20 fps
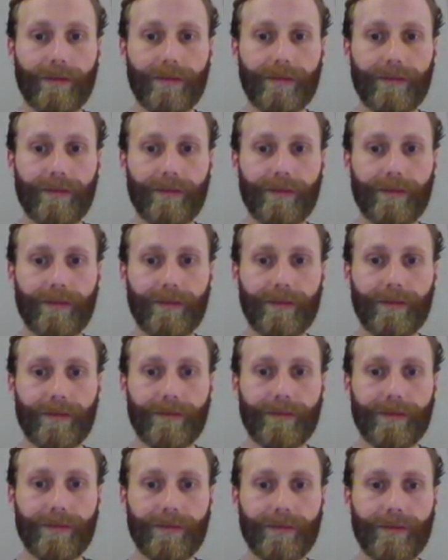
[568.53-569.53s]

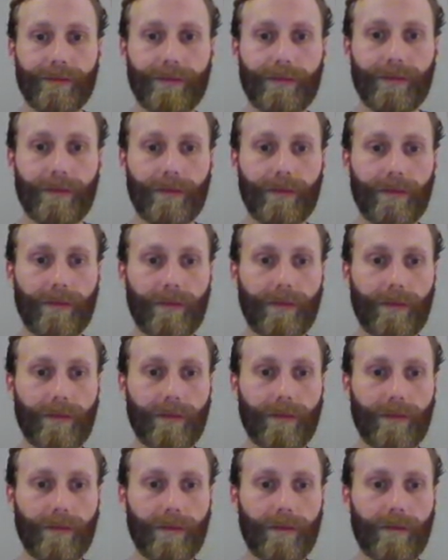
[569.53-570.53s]

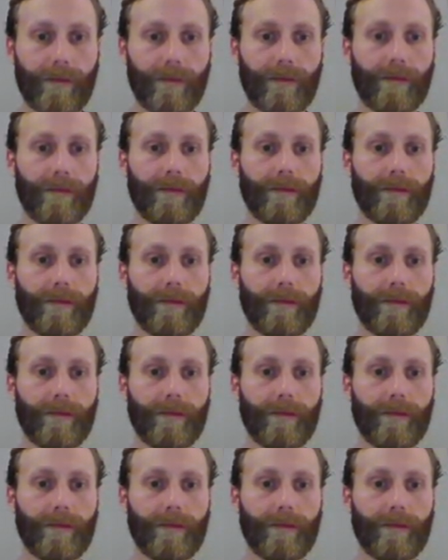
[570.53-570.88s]
[no speech]